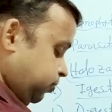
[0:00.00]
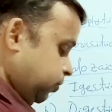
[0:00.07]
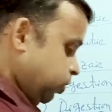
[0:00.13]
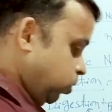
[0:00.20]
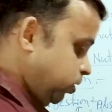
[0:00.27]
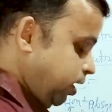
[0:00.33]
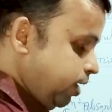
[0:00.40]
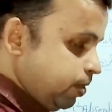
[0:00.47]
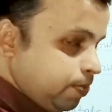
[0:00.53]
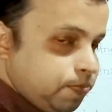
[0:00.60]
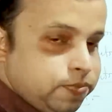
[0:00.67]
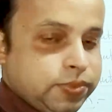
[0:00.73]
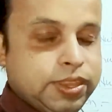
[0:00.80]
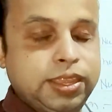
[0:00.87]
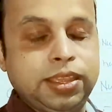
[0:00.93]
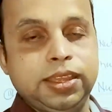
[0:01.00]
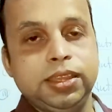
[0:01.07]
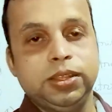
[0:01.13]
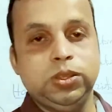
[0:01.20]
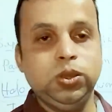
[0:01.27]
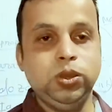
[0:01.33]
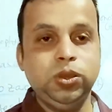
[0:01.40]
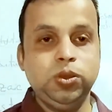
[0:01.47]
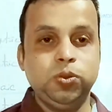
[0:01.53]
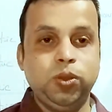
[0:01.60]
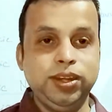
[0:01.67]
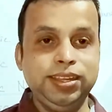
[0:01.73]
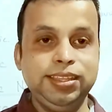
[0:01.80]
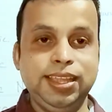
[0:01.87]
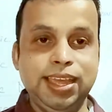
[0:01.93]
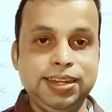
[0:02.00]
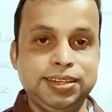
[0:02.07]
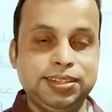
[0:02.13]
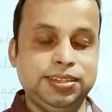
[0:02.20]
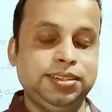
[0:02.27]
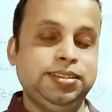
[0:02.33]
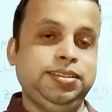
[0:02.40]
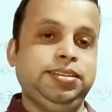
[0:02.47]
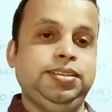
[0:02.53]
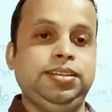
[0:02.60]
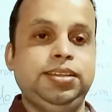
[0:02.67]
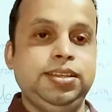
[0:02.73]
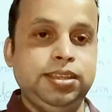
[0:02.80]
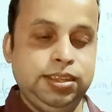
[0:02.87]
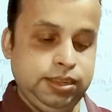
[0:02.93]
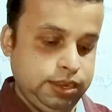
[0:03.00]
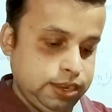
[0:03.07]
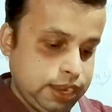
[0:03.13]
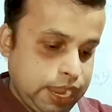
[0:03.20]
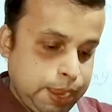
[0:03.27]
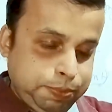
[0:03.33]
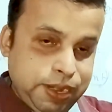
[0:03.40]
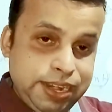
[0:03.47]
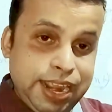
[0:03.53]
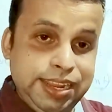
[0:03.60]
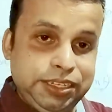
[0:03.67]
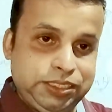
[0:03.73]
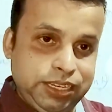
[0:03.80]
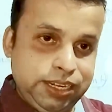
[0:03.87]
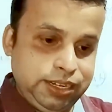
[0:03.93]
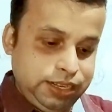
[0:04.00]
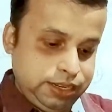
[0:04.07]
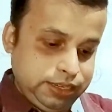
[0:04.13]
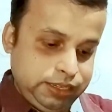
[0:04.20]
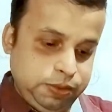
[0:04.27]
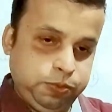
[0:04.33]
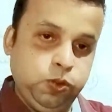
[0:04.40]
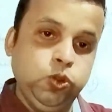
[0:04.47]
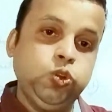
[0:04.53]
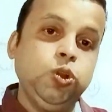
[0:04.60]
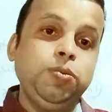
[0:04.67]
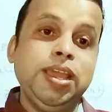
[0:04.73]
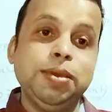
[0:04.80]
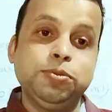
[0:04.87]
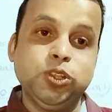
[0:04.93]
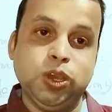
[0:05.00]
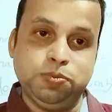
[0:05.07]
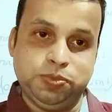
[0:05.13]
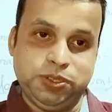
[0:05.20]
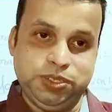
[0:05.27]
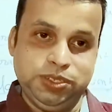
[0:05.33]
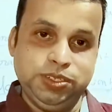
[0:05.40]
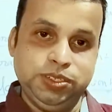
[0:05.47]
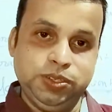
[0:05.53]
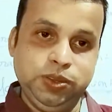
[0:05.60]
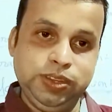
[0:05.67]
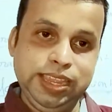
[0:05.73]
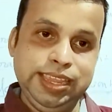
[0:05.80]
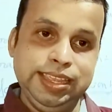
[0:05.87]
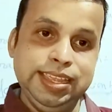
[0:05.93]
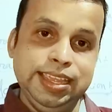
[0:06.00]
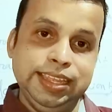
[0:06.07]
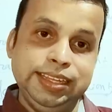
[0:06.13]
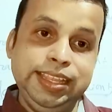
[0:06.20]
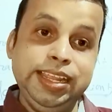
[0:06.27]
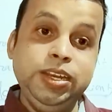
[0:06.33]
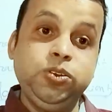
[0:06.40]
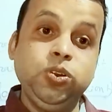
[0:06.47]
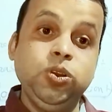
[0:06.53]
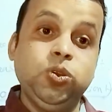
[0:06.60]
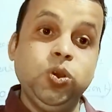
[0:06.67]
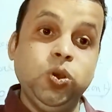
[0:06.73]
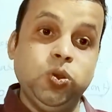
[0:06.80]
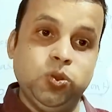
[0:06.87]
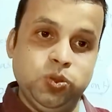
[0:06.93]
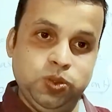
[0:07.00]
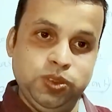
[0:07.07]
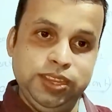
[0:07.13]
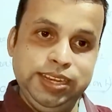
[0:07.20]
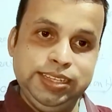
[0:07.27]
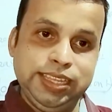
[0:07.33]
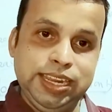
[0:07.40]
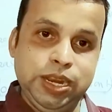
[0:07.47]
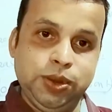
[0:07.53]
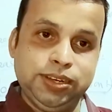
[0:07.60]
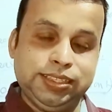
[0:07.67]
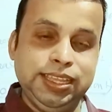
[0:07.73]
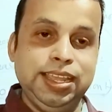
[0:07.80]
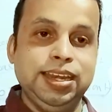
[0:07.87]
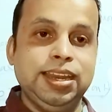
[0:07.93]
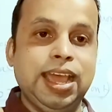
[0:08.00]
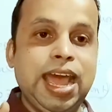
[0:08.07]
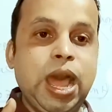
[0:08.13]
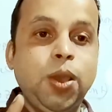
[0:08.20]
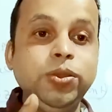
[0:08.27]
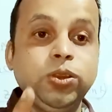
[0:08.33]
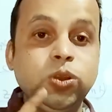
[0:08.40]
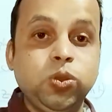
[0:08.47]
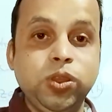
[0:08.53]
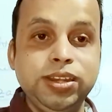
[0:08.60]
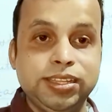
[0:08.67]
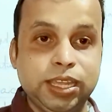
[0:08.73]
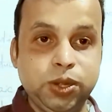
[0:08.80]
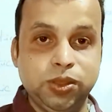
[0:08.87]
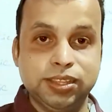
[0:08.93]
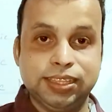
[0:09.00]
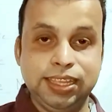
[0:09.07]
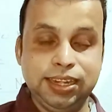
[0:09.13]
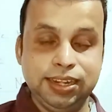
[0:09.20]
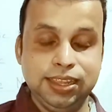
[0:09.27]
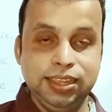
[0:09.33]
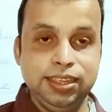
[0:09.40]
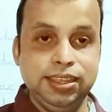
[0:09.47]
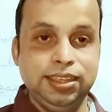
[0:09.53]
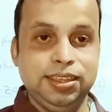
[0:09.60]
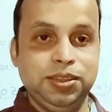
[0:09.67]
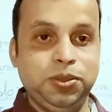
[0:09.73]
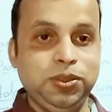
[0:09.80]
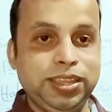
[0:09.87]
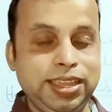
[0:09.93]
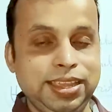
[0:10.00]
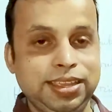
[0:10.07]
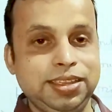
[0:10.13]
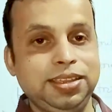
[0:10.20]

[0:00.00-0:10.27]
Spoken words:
Okay. So what is that? After digestion, the food will be absorbed. Okay. Then it will go inside our cell. How it will go inside our cell? Okay.